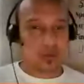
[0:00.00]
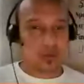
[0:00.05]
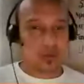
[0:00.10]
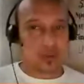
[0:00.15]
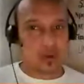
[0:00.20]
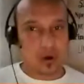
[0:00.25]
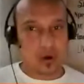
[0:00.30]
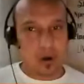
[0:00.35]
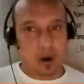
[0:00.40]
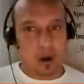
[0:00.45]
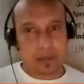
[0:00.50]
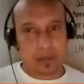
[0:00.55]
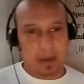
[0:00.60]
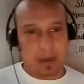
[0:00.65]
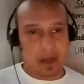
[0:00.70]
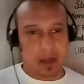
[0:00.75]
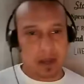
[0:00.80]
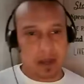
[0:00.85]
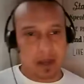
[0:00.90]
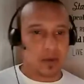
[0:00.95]

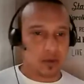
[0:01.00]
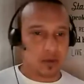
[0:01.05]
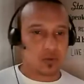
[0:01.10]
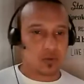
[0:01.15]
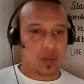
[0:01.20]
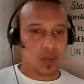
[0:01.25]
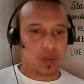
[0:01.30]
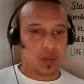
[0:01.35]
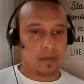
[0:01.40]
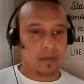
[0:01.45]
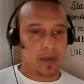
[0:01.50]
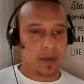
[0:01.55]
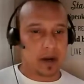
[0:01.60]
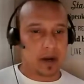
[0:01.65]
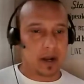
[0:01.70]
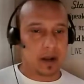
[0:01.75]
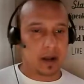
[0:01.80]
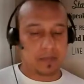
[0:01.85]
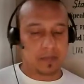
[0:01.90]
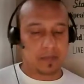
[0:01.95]
whatever you do
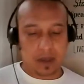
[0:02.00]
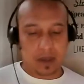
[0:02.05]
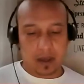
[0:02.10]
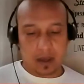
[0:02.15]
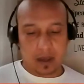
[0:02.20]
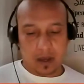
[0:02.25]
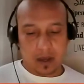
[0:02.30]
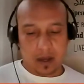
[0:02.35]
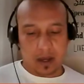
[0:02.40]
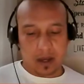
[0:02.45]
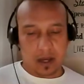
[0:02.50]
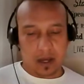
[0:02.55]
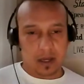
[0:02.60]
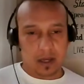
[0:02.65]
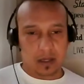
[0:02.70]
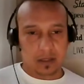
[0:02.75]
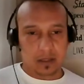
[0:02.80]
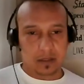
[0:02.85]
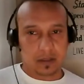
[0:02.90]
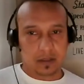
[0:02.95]
after the Hangout to
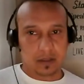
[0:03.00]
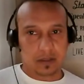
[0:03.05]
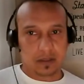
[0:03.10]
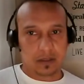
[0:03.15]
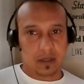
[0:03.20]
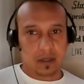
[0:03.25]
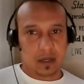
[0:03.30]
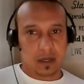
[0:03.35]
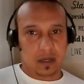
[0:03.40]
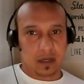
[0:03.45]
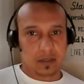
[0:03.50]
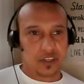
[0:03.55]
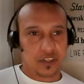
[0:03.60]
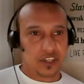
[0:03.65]
keep getting